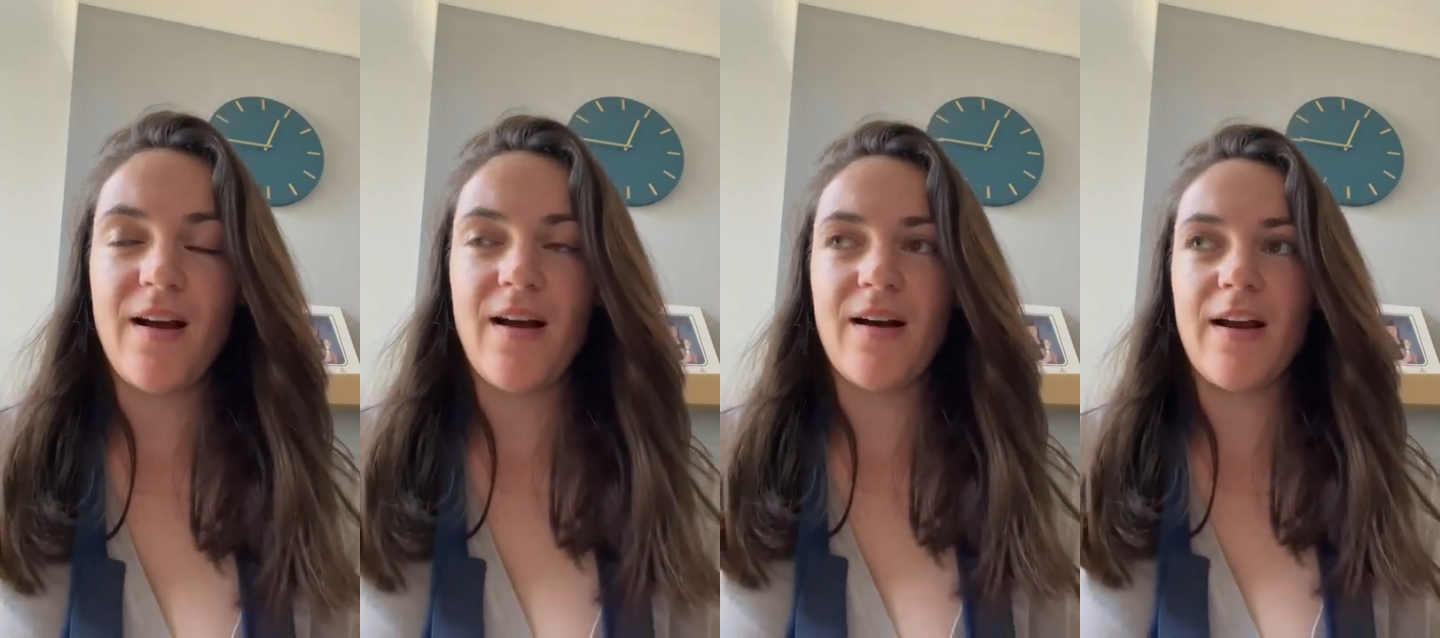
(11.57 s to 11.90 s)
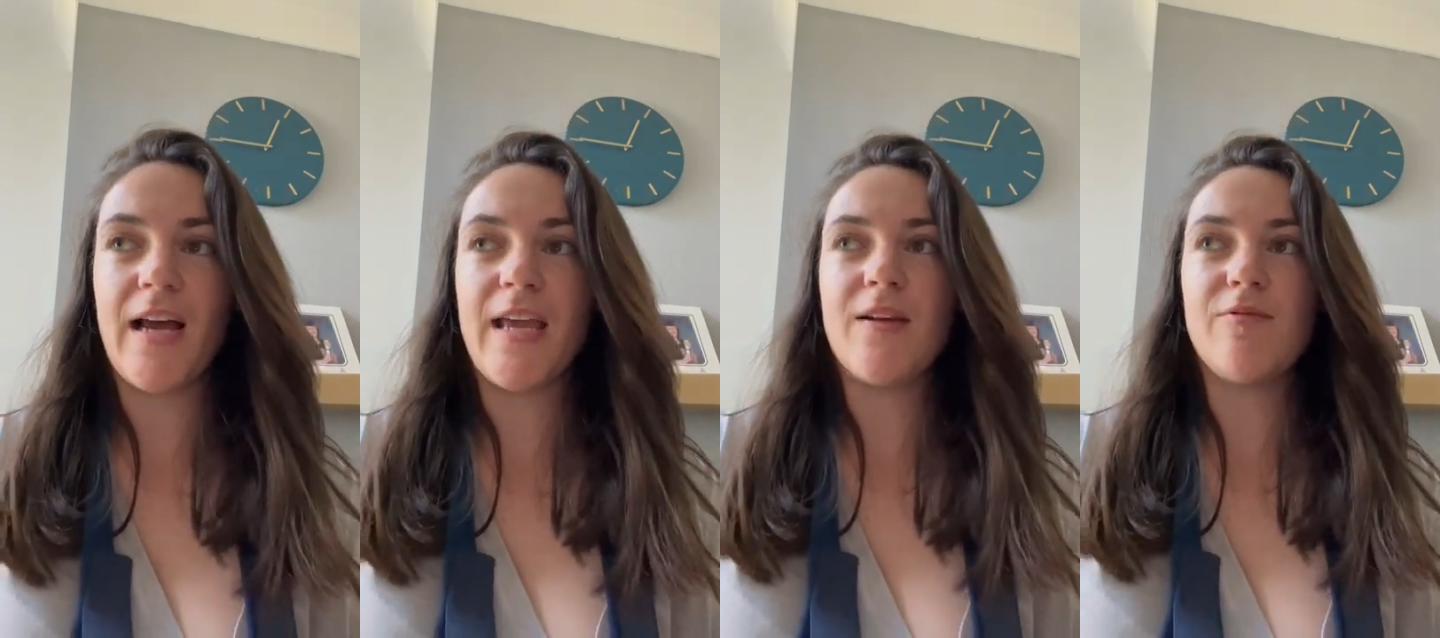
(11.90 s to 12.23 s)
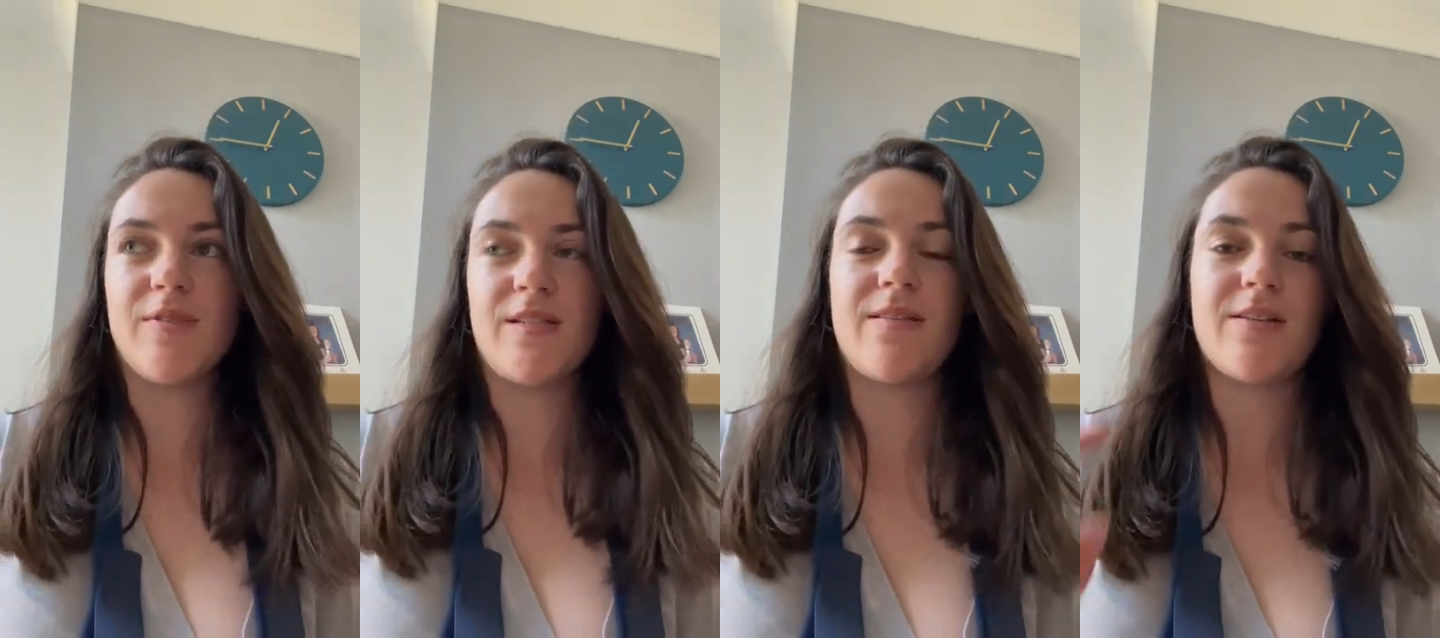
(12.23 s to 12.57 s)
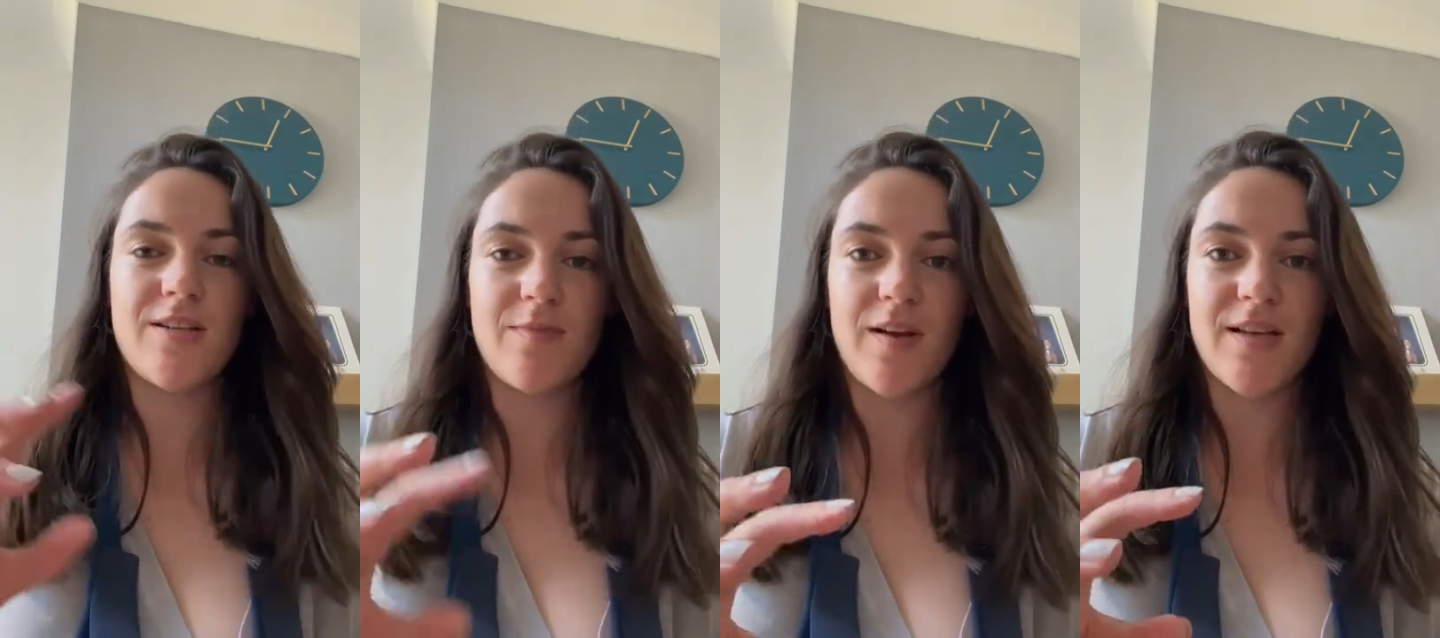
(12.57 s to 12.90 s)
I was at the
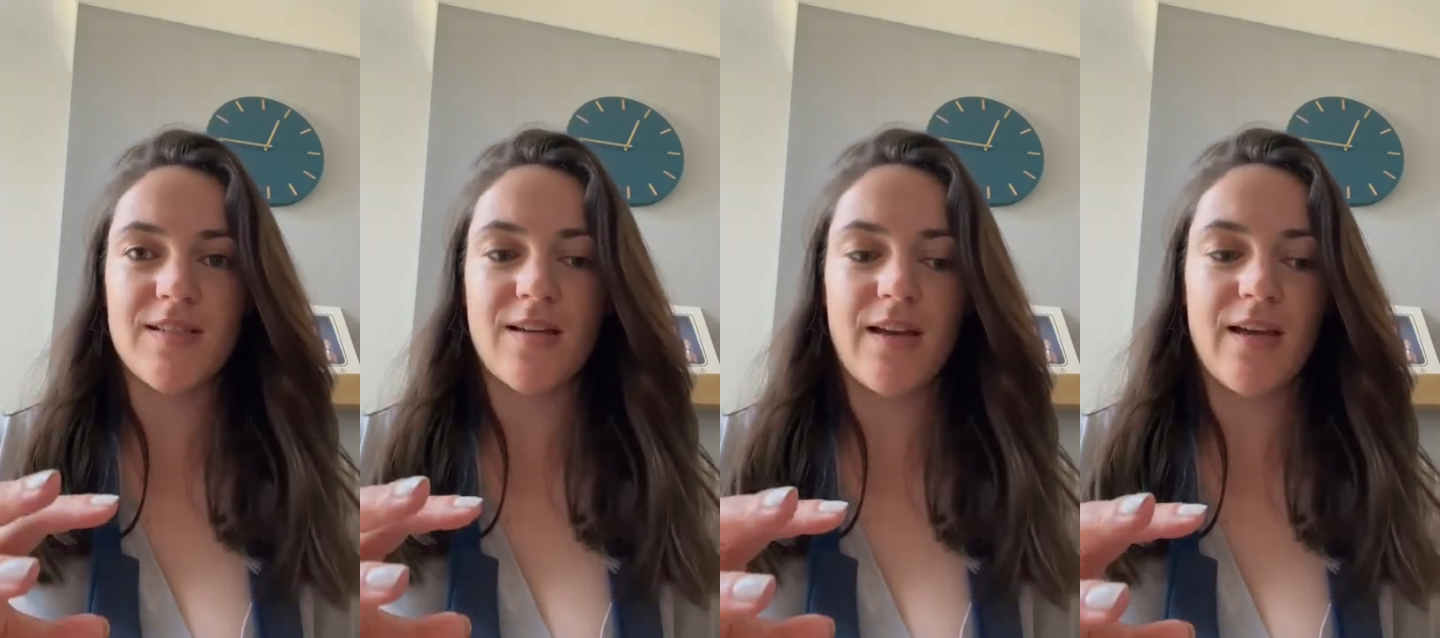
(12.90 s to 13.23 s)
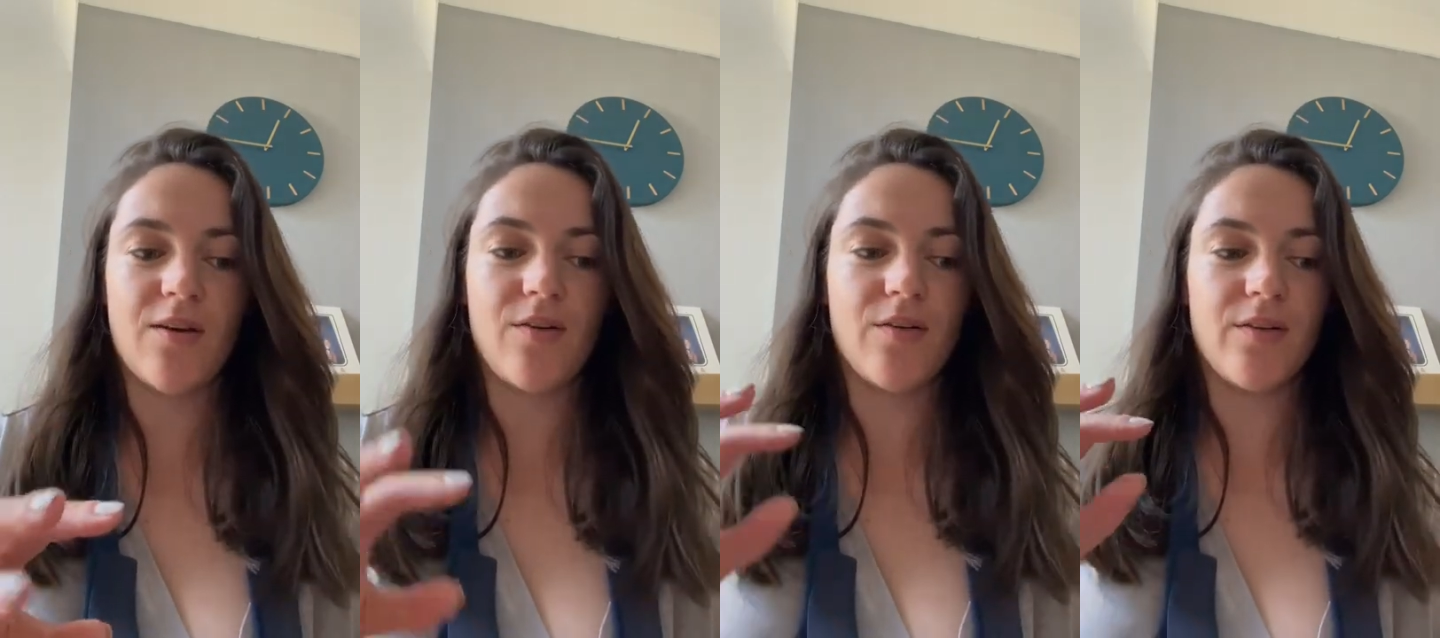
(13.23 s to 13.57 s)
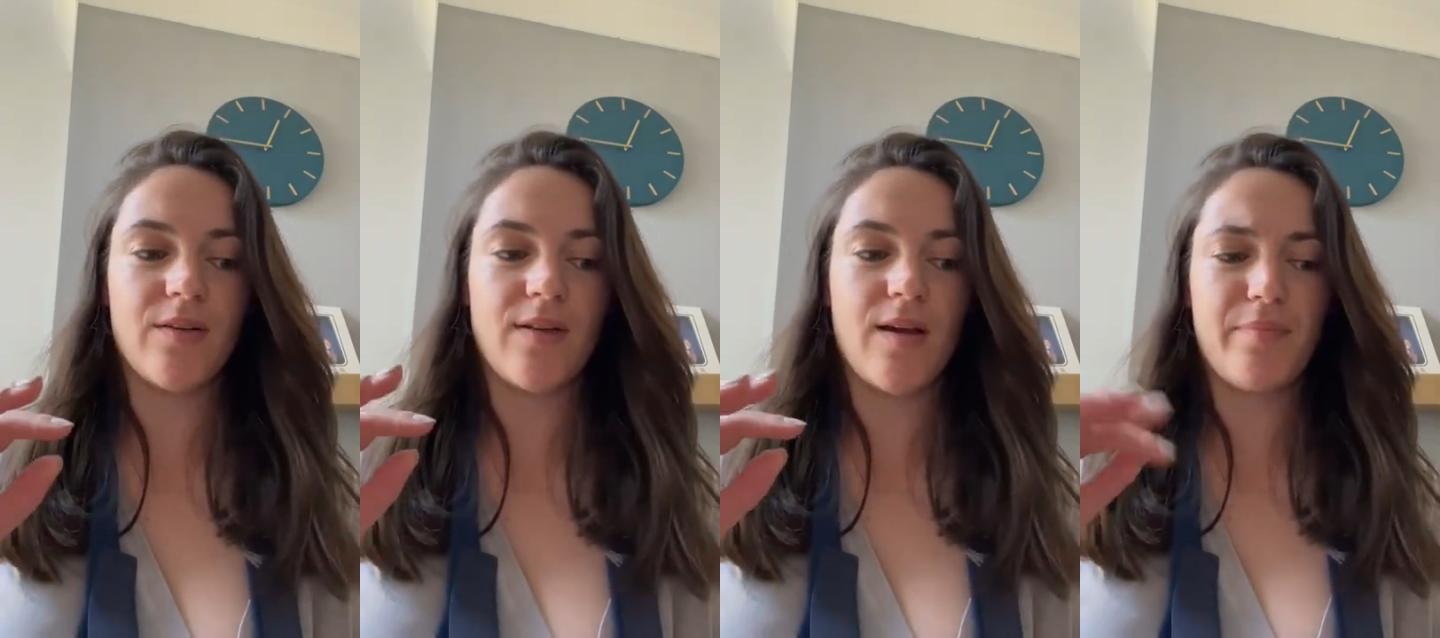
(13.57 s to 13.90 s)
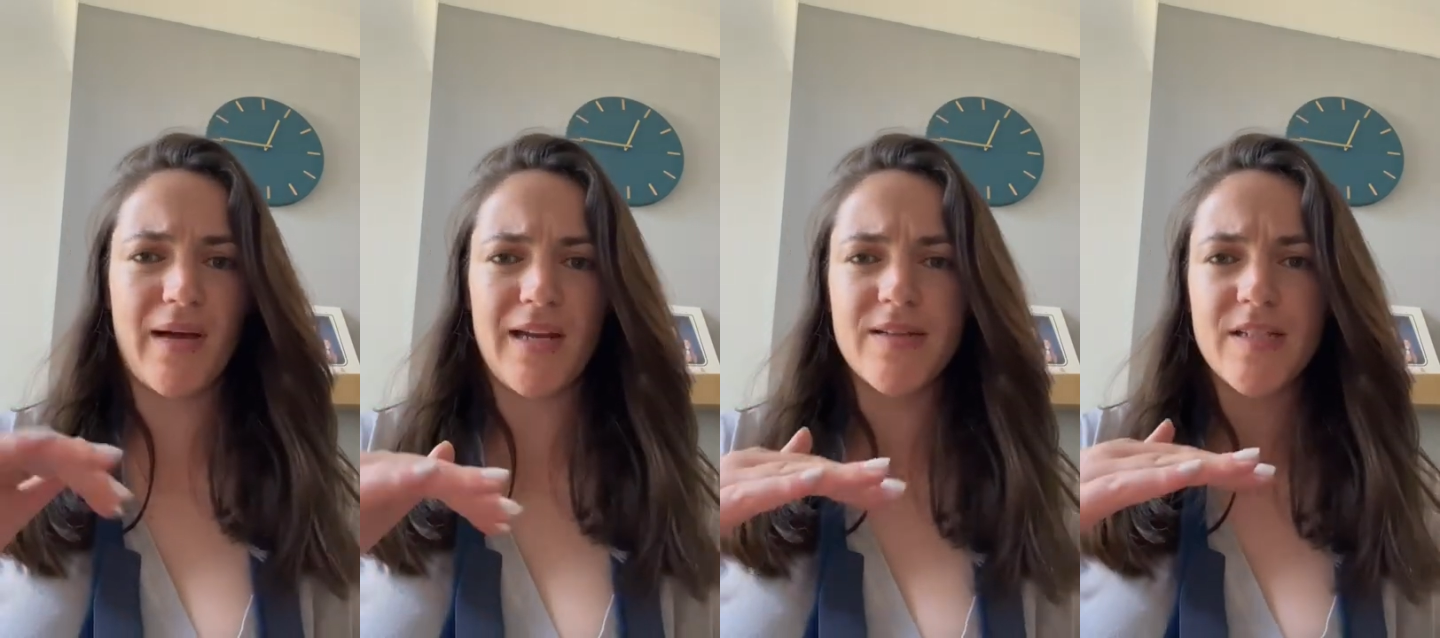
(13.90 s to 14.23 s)
gym last night on a
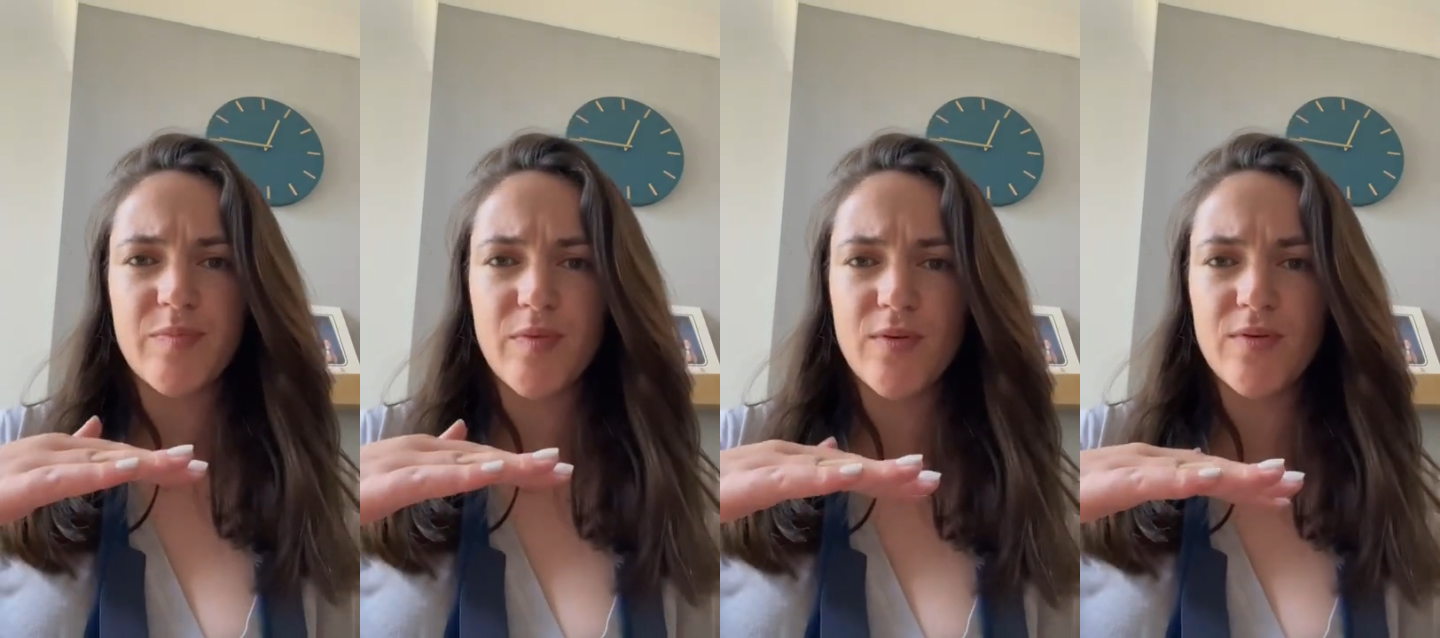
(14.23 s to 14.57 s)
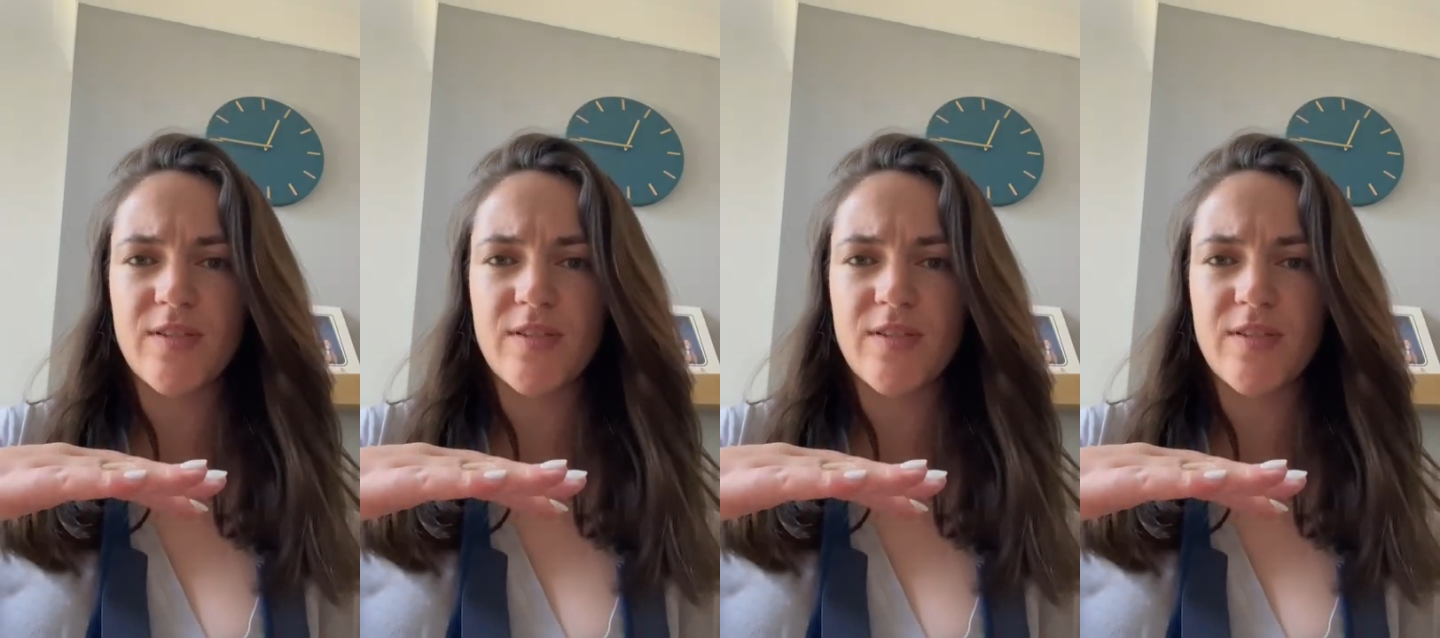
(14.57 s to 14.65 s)
balance ball,